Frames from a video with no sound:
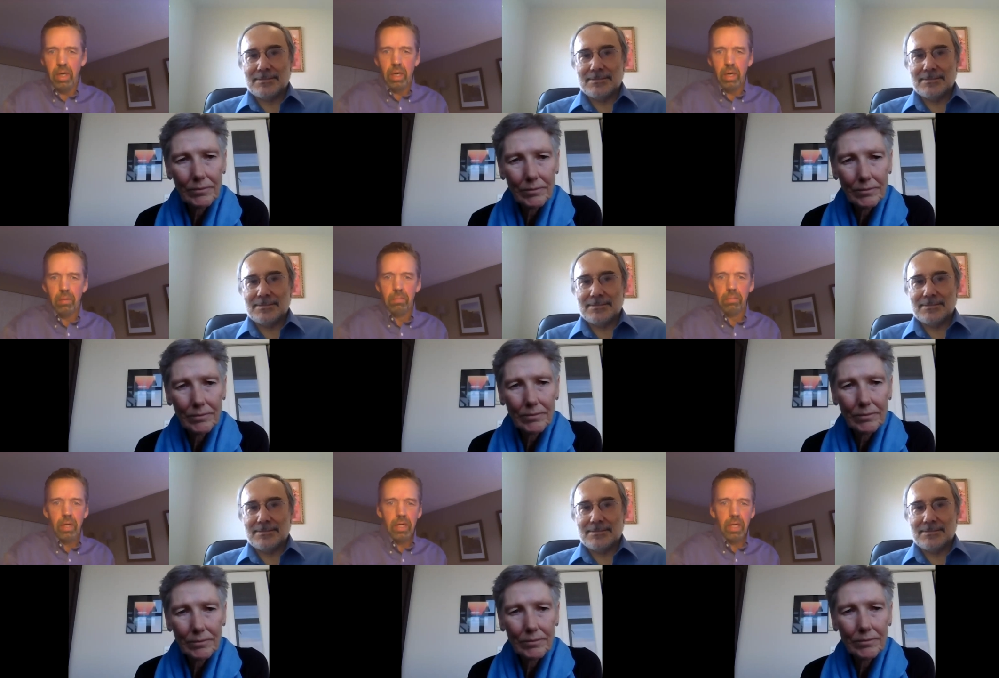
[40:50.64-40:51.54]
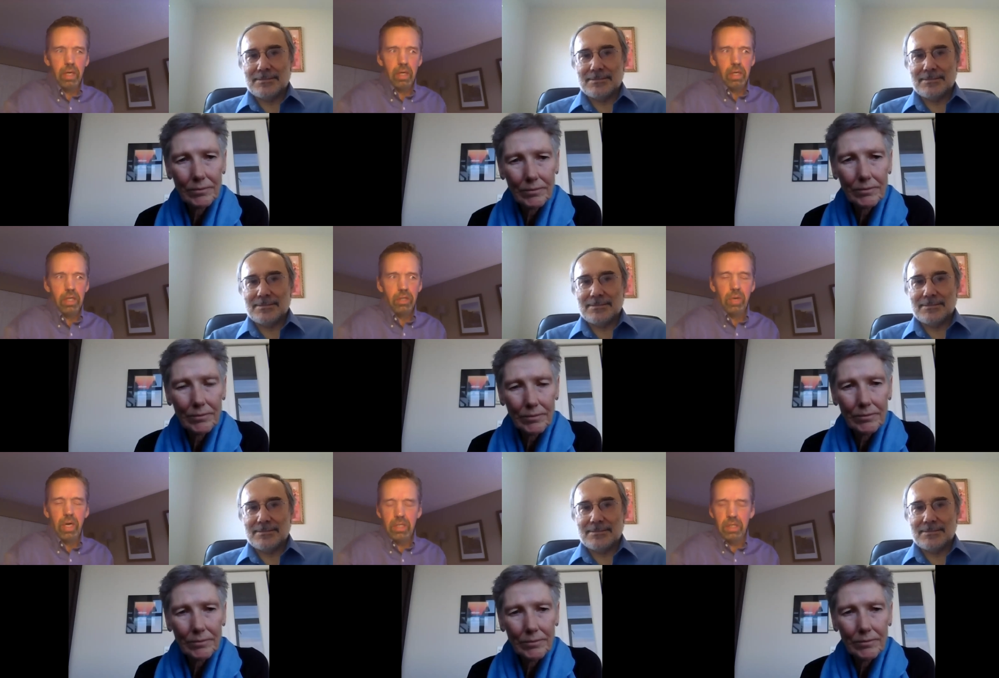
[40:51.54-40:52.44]
Speaker 1: um, uh,
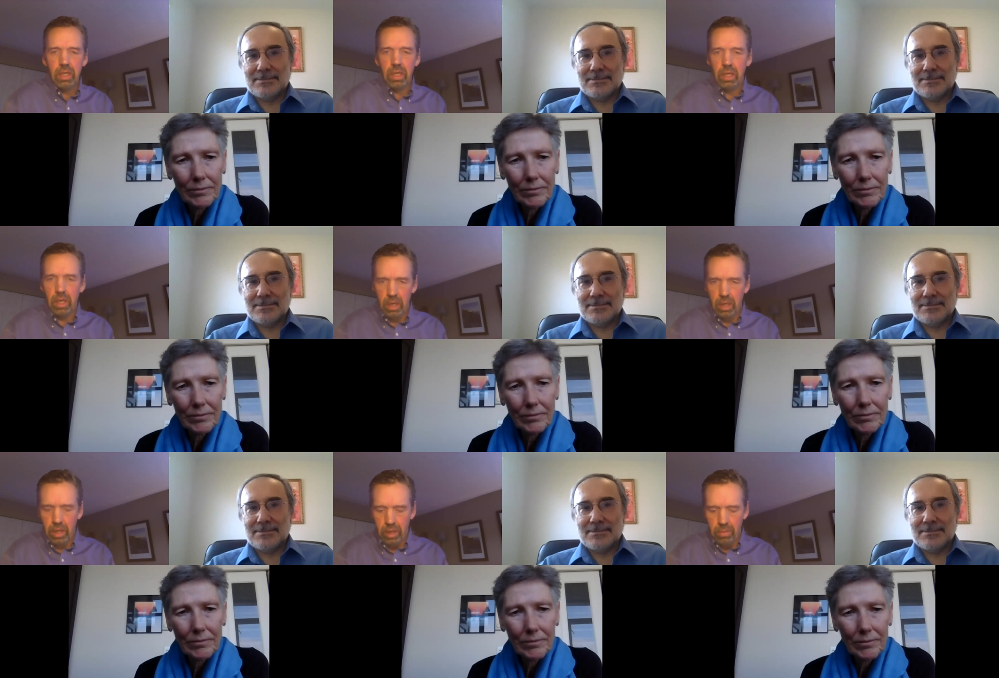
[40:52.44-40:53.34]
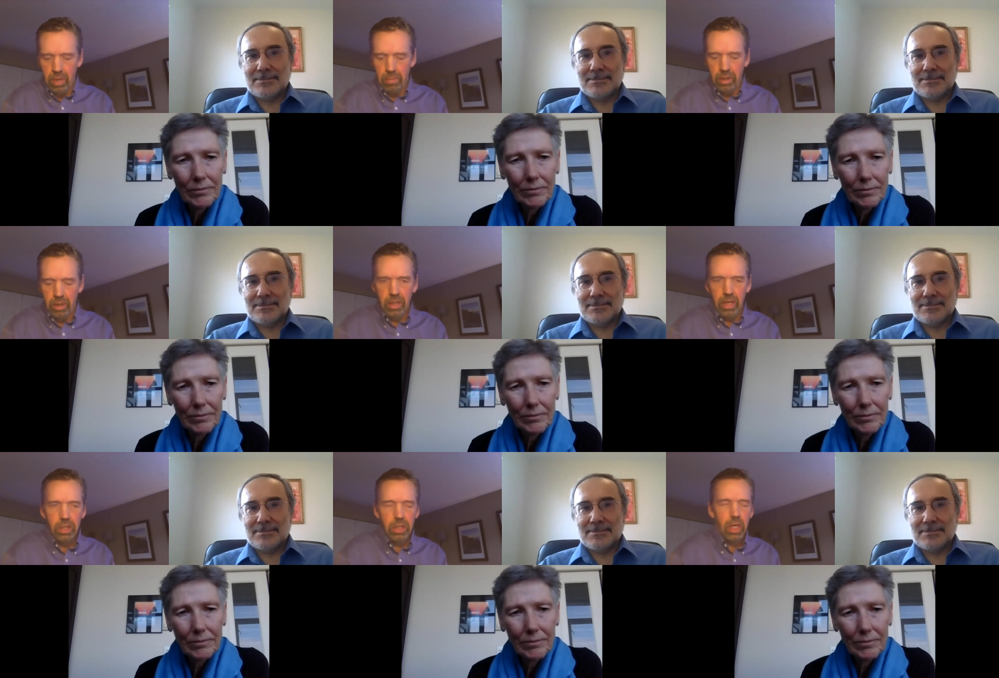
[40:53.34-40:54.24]
addressed in, in, in
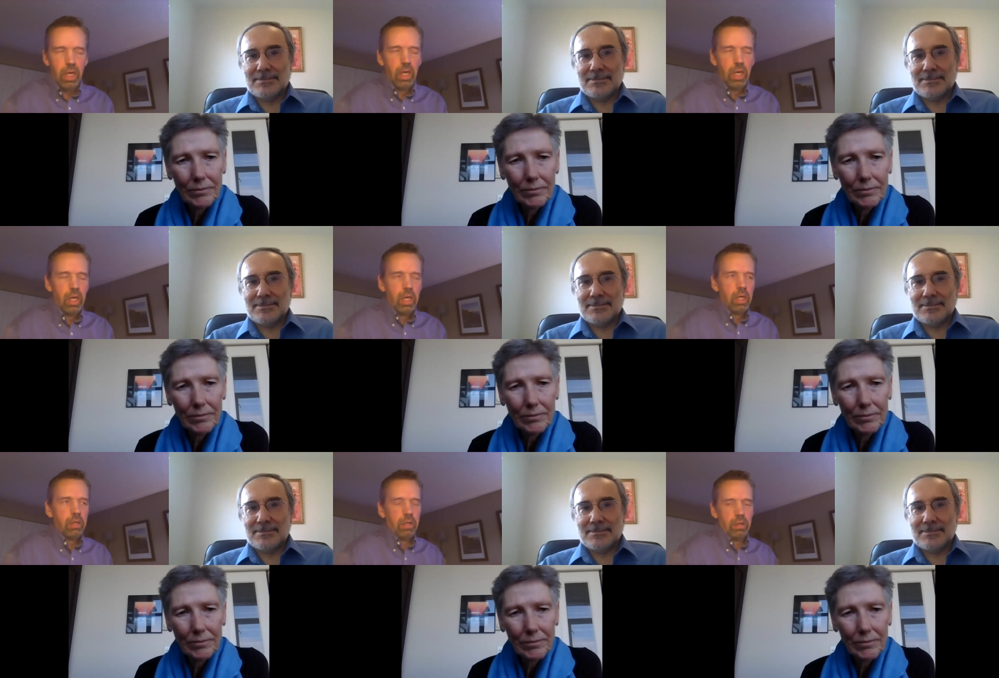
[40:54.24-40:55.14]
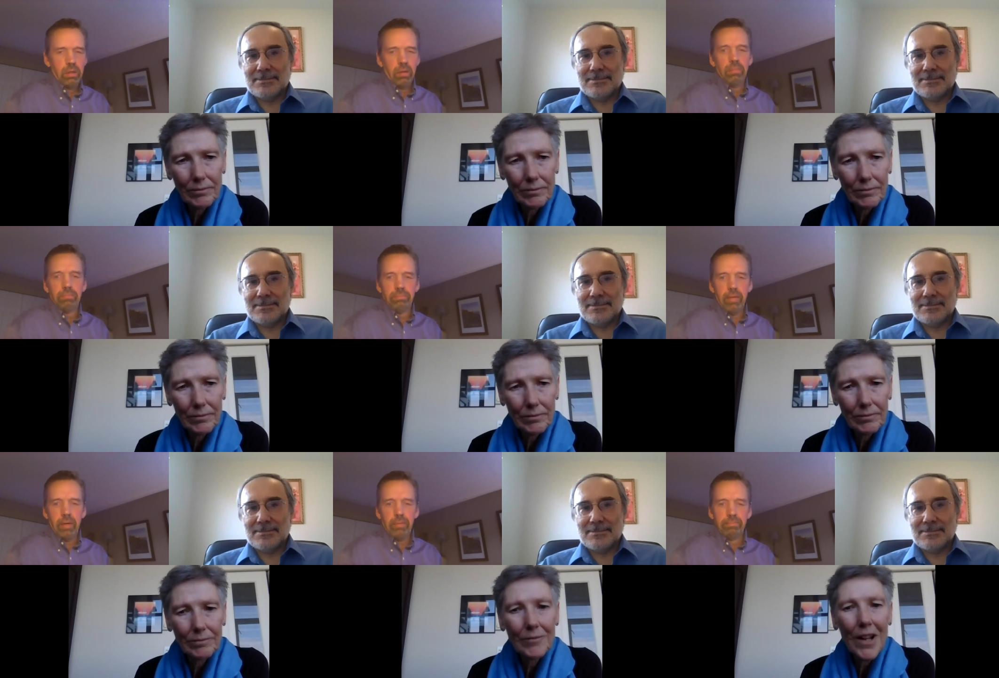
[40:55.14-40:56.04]
rehabilitation. So.
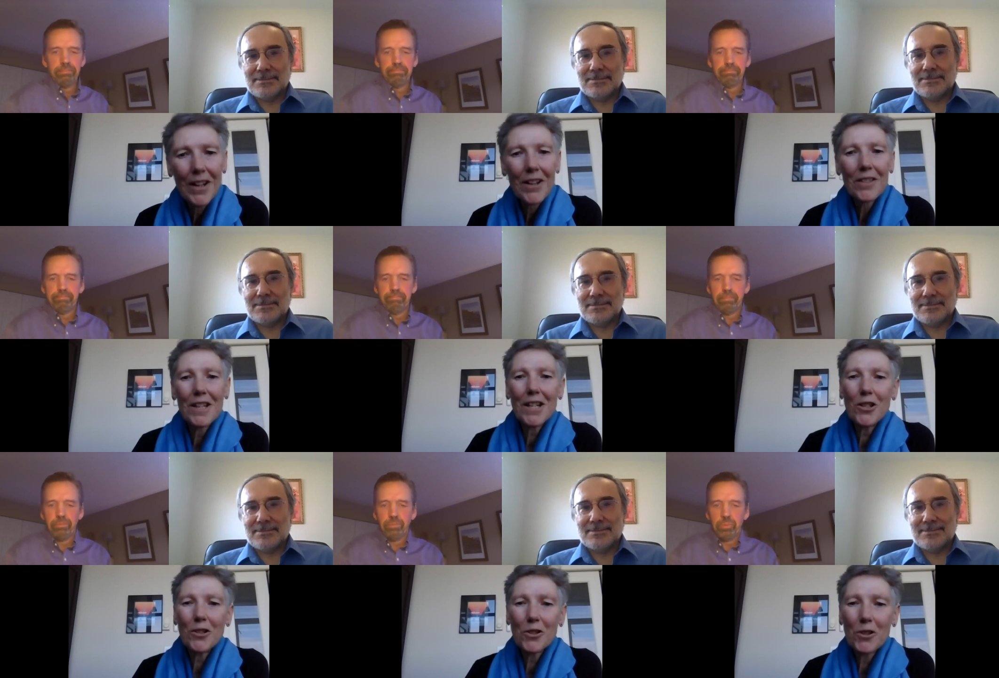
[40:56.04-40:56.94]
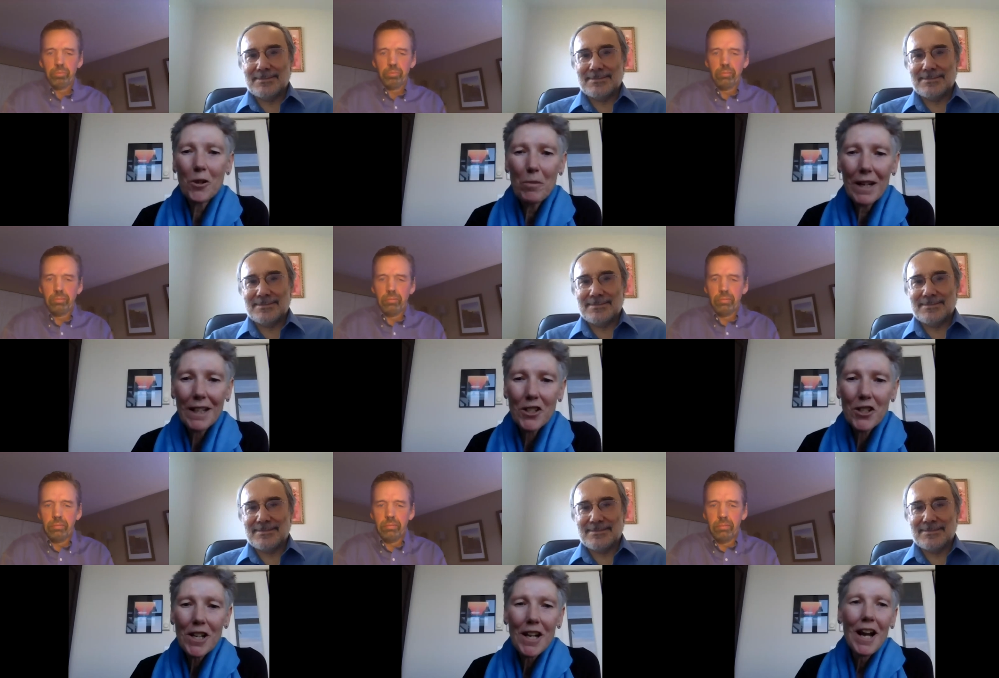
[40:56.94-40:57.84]
Speaker 2: Thank you so
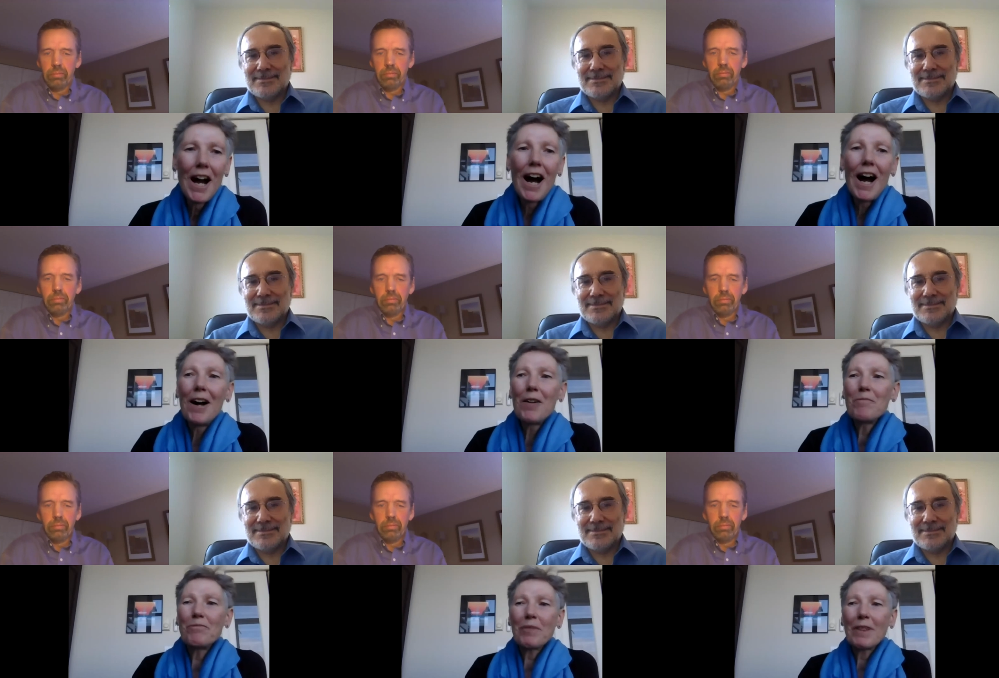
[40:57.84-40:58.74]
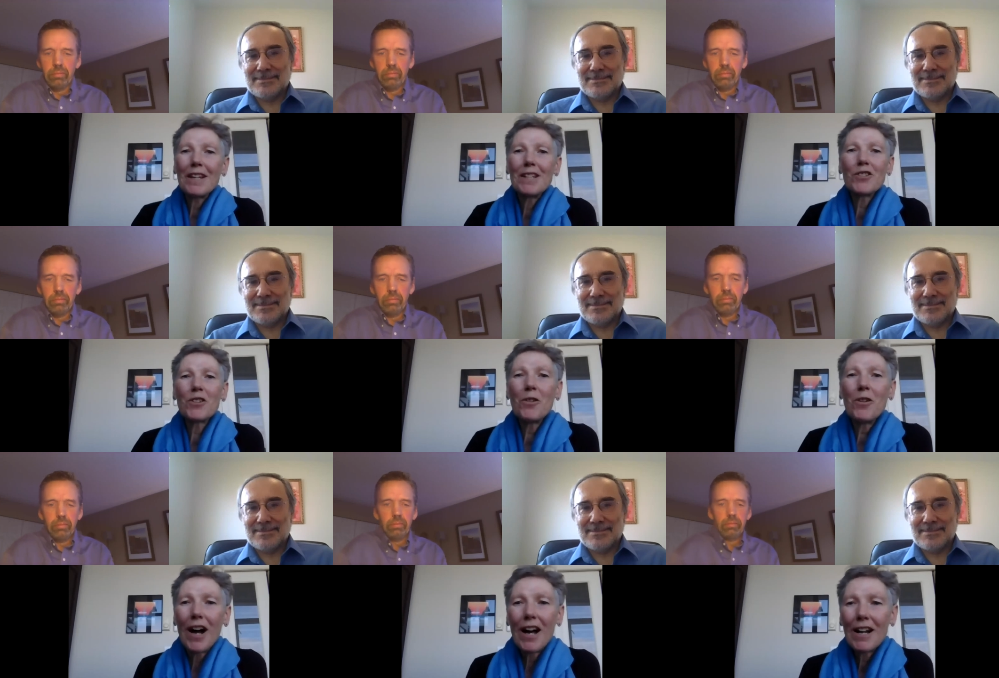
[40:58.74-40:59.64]
much. Um,
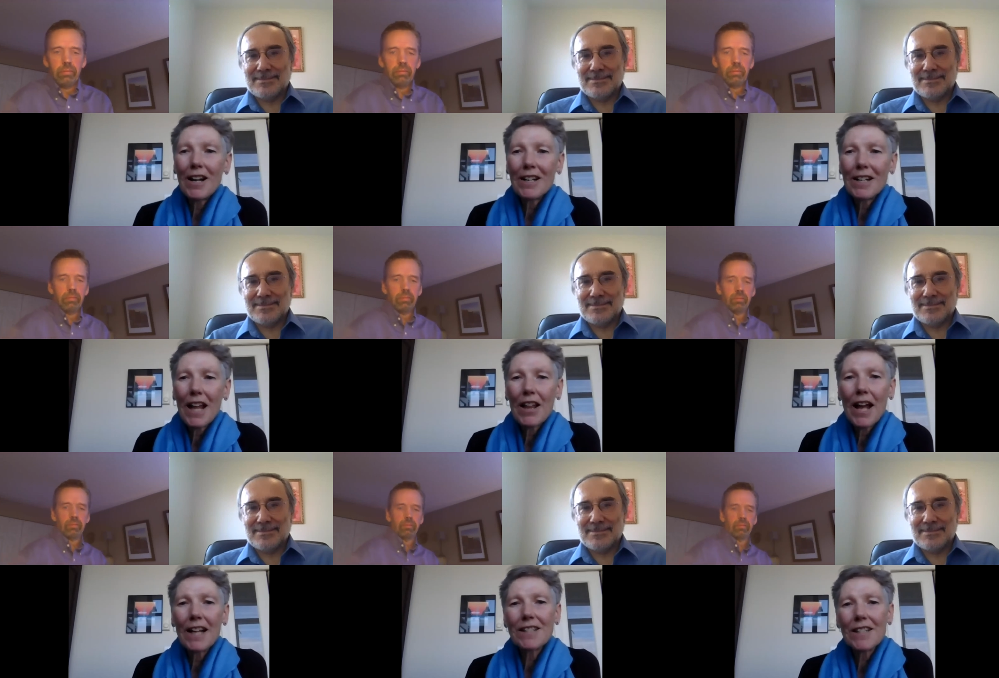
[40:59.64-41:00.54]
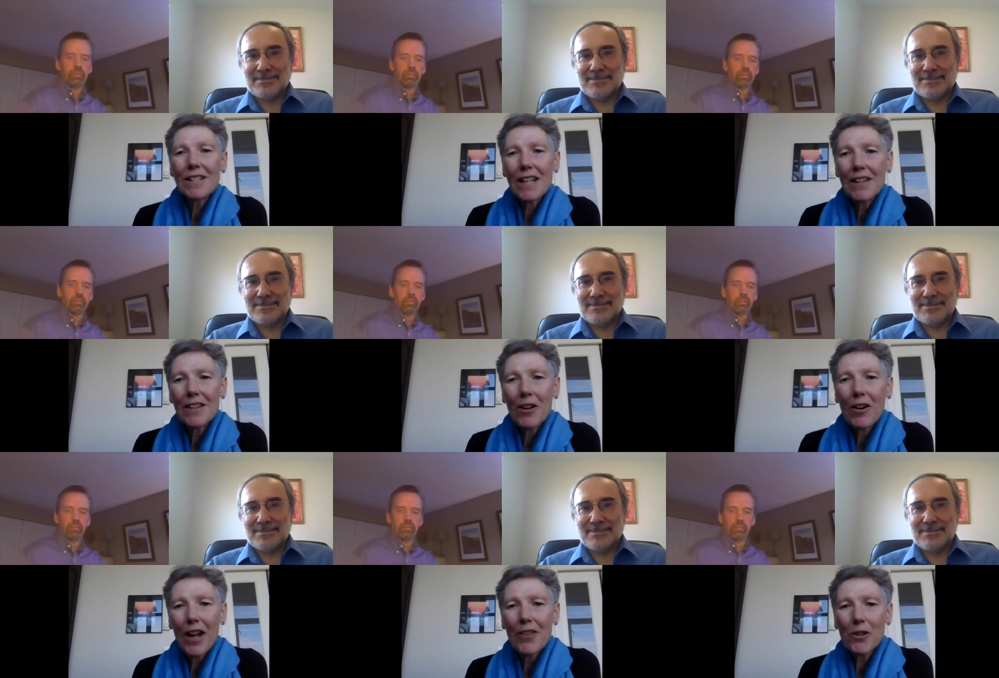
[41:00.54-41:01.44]
so uh, as I said,
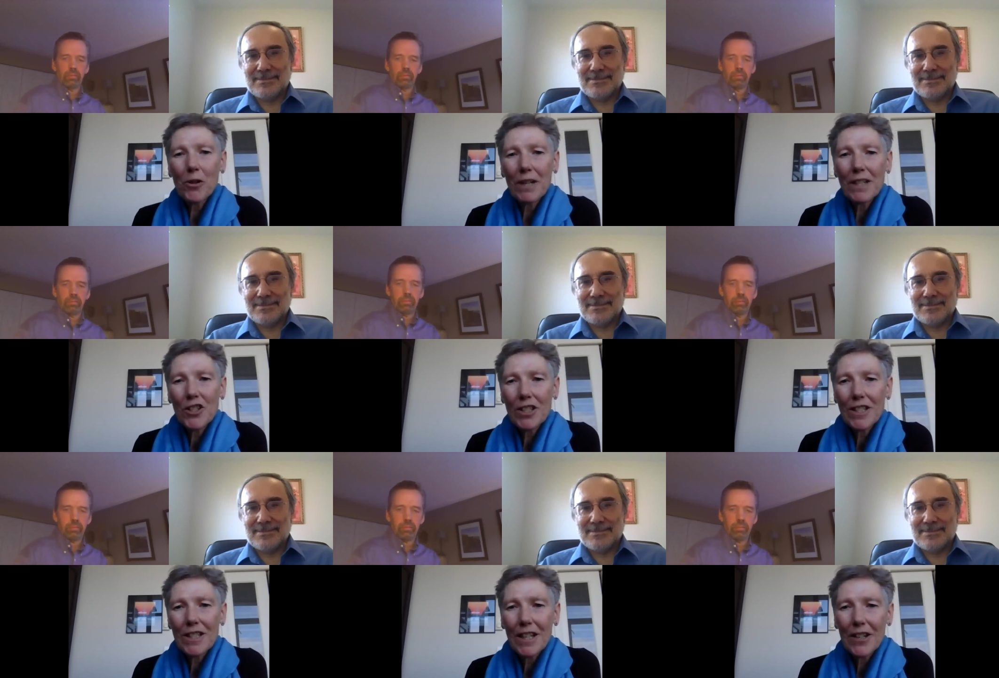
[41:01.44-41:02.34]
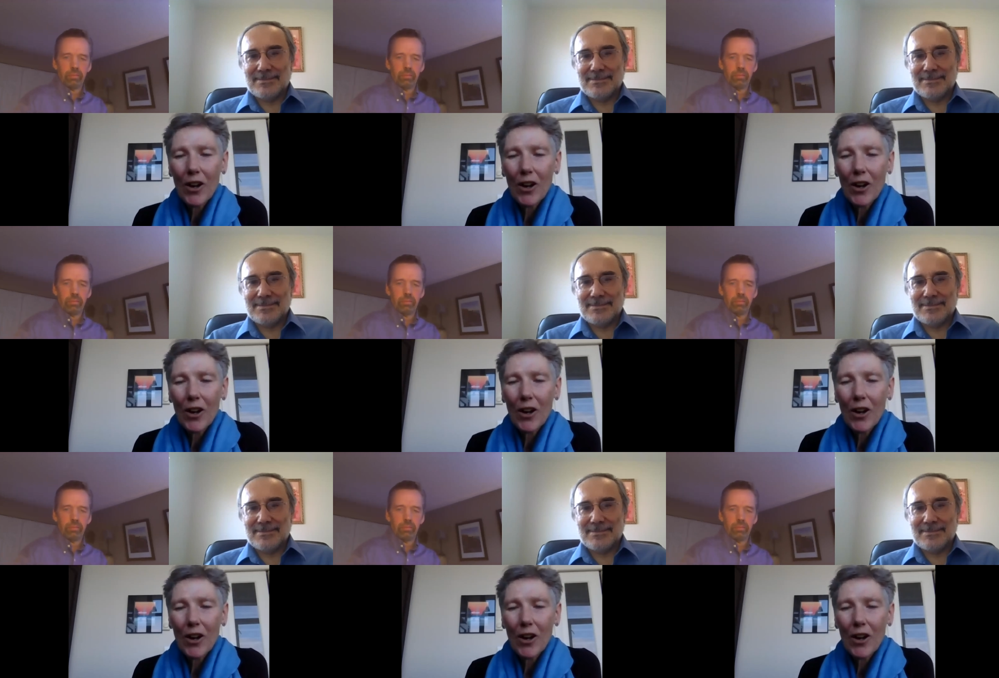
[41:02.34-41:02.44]
there are other questions that